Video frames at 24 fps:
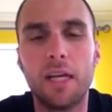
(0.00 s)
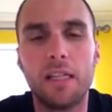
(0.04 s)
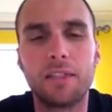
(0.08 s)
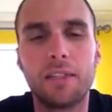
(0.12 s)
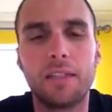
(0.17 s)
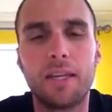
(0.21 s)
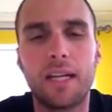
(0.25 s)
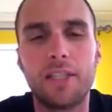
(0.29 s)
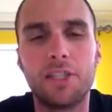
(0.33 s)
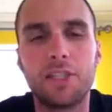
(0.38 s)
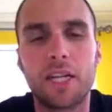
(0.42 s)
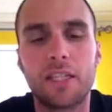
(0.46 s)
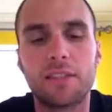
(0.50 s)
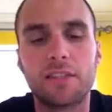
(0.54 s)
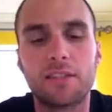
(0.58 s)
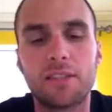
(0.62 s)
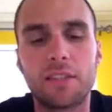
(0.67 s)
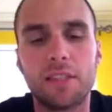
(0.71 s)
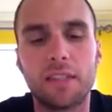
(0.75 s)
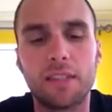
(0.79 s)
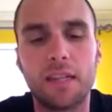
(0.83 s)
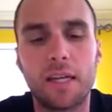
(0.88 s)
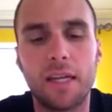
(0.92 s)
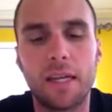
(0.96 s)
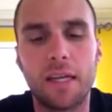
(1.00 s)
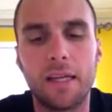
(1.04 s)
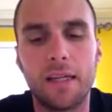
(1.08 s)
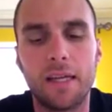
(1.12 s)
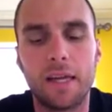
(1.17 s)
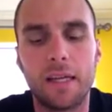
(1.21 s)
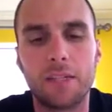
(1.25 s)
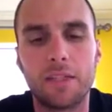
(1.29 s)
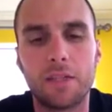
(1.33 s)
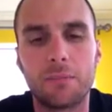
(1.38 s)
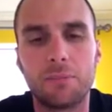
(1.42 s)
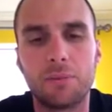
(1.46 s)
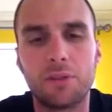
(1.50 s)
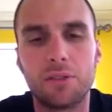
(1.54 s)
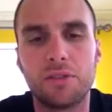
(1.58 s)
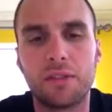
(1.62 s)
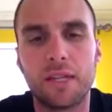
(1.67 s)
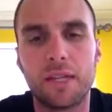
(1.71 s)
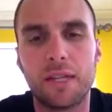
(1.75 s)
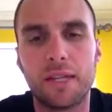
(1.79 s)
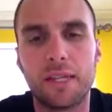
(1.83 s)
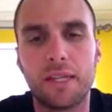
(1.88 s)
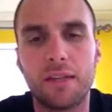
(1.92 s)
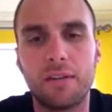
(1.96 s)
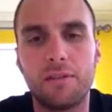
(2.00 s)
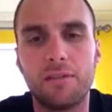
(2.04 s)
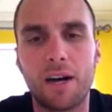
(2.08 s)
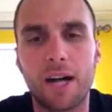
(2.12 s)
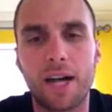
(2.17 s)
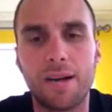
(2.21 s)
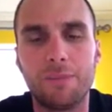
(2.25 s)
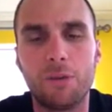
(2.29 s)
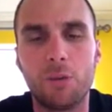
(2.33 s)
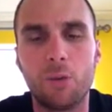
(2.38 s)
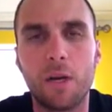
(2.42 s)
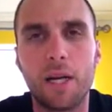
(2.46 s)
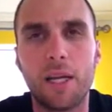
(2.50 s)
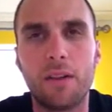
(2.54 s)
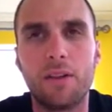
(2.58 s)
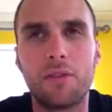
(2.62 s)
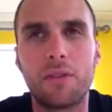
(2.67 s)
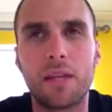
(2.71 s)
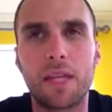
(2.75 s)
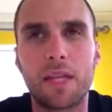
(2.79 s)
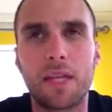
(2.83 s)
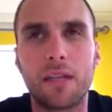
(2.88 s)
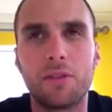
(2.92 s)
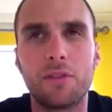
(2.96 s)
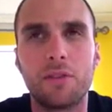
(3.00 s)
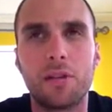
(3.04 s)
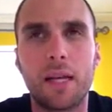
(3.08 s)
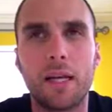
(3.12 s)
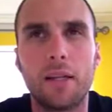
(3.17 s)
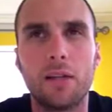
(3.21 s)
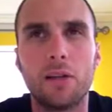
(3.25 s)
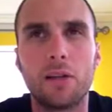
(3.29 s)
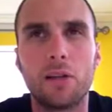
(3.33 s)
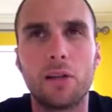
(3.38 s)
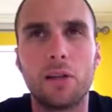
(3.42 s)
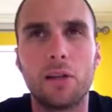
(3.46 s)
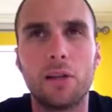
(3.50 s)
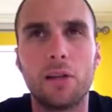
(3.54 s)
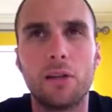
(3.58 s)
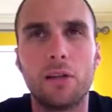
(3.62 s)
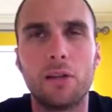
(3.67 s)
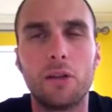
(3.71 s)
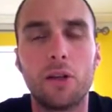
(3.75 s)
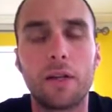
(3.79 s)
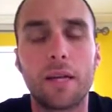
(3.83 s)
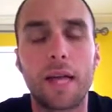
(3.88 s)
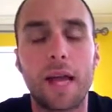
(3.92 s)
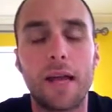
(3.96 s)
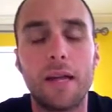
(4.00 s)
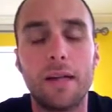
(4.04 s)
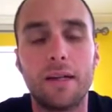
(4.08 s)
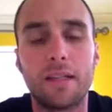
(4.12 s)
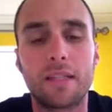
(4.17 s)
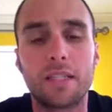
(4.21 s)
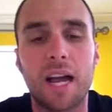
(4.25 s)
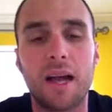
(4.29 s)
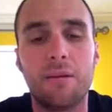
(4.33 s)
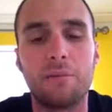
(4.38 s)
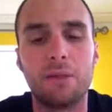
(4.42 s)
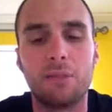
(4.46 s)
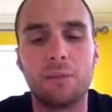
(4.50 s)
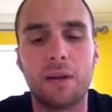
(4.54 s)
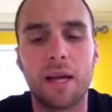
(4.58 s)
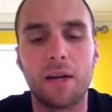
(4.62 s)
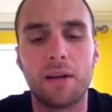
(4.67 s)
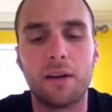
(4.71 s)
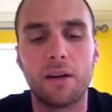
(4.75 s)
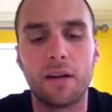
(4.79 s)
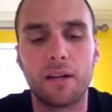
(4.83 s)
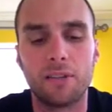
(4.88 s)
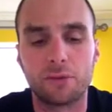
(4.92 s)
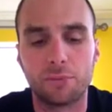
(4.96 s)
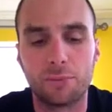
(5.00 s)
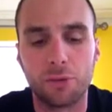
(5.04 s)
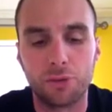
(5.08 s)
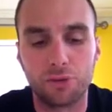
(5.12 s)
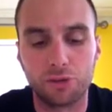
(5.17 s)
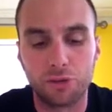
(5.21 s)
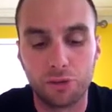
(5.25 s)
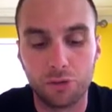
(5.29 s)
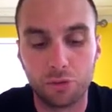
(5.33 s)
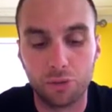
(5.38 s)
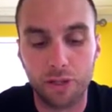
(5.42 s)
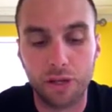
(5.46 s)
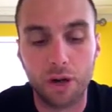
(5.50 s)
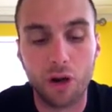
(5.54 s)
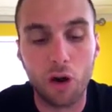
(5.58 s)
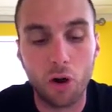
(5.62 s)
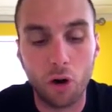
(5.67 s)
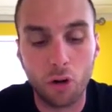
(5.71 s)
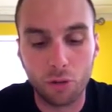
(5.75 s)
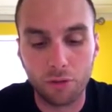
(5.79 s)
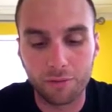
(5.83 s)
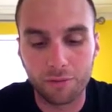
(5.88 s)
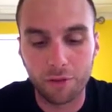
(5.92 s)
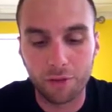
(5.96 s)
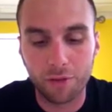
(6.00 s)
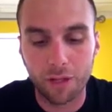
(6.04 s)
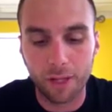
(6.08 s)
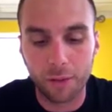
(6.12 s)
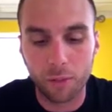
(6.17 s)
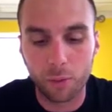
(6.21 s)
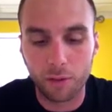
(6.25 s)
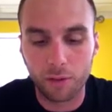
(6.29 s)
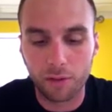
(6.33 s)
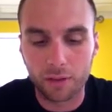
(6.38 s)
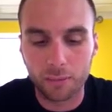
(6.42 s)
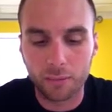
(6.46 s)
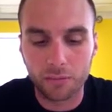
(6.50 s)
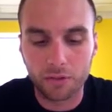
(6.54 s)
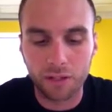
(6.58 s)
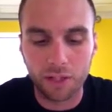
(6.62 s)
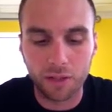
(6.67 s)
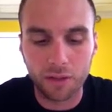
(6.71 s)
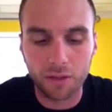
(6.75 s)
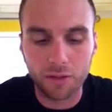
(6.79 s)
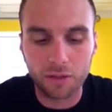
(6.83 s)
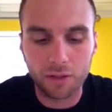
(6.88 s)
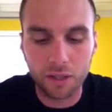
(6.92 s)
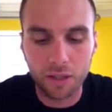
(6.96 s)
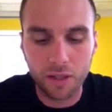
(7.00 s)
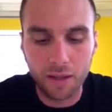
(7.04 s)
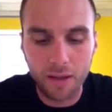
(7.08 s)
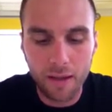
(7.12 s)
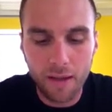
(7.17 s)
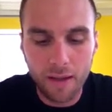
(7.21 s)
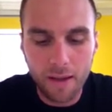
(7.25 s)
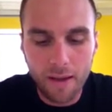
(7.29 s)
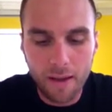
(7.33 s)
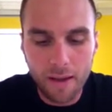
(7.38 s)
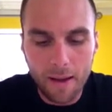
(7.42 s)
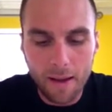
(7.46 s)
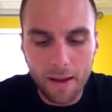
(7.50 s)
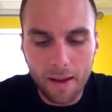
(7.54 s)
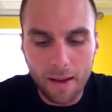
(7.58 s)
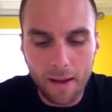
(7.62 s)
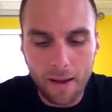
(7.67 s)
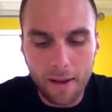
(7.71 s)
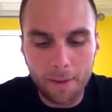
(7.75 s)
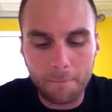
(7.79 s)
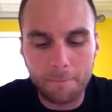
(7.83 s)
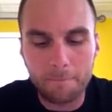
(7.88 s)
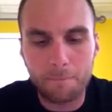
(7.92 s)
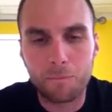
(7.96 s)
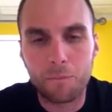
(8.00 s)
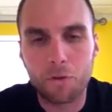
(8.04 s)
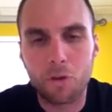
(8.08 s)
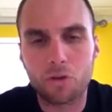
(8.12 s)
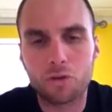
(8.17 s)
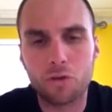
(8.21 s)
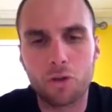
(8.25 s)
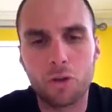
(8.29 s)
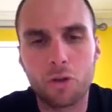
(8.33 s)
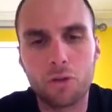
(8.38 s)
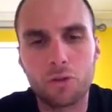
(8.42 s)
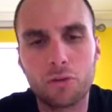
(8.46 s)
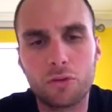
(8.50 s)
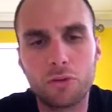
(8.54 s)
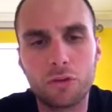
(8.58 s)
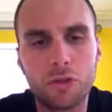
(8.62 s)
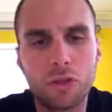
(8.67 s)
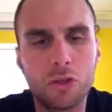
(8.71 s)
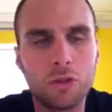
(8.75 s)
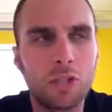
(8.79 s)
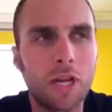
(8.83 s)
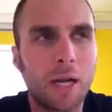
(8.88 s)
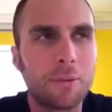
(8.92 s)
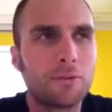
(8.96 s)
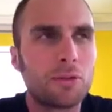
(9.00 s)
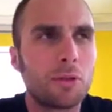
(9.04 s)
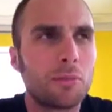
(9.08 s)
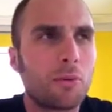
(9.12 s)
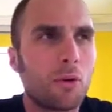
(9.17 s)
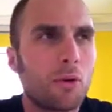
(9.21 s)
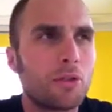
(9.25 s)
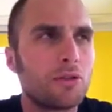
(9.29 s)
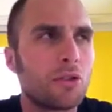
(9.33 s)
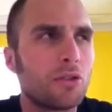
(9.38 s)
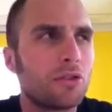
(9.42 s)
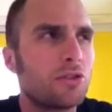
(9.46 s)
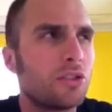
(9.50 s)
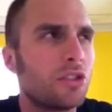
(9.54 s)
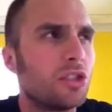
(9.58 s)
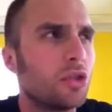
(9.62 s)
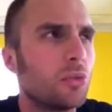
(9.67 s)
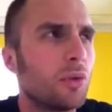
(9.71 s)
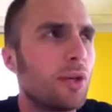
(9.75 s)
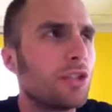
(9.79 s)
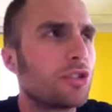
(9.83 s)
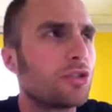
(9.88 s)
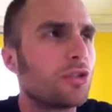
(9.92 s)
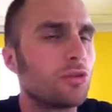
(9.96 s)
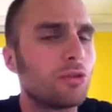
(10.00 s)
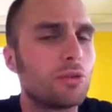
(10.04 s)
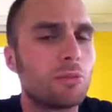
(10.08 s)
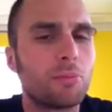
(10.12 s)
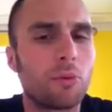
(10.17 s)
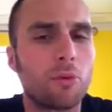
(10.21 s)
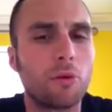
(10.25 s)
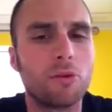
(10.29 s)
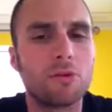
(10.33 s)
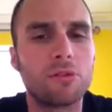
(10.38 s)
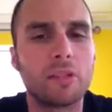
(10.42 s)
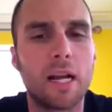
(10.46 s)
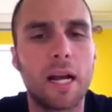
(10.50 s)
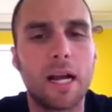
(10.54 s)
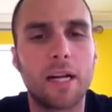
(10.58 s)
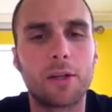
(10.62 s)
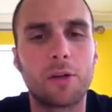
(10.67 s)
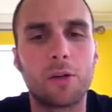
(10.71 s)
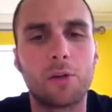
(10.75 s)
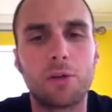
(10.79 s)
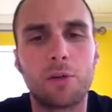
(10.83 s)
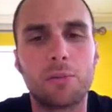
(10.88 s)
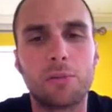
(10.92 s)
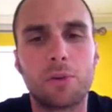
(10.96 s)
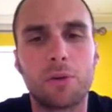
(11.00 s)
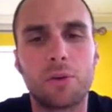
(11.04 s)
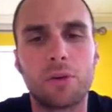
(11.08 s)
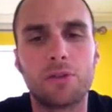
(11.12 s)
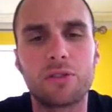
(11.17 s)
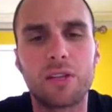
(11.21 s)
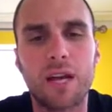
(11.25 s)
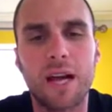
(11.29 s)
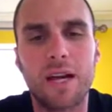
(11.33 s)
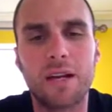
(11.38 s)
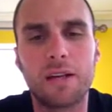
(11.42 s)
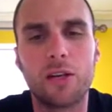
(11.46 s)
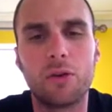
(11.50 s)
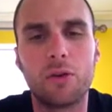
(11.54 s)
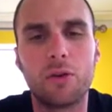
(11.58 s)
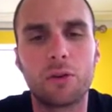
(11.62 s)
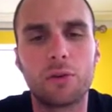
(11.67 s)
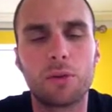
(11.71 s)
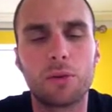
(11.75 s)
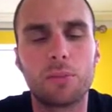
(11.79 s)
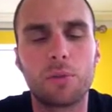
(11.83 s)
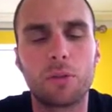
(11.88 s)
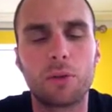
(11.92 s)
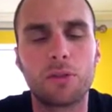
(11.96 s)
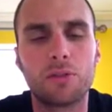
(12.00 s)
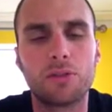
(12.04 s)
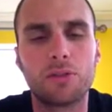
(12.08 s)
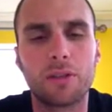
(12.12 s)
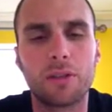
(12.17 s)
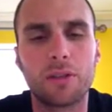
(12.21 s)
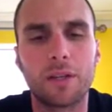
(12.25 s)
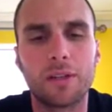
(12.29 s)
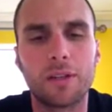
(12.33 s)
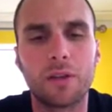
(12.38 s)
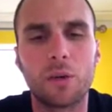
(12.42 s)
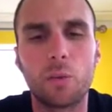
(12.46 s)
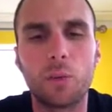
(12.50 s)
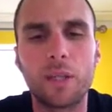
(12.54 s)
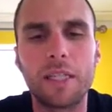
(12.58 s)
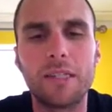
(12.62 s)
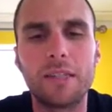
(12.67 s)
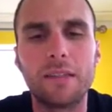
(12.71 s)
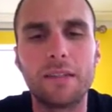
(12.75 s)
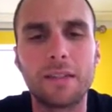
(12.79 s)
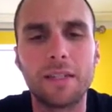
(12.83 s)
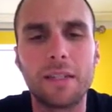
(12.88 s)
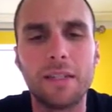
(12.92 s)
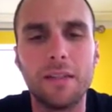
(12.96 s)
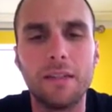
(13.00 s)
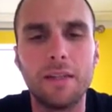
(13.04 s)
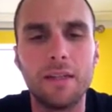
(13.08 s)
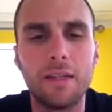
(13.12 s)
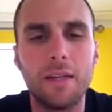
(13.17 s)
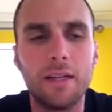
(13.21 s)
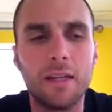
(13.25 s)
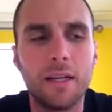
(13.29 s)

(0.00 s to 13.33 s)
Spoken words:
to digest it, and to present it in a viable way that they can and look at in a timely manner as opposed to doing all of the legwork themselves. So the two types of reports are situational reports and ongoing reports. Ongoing reports are like the weekly,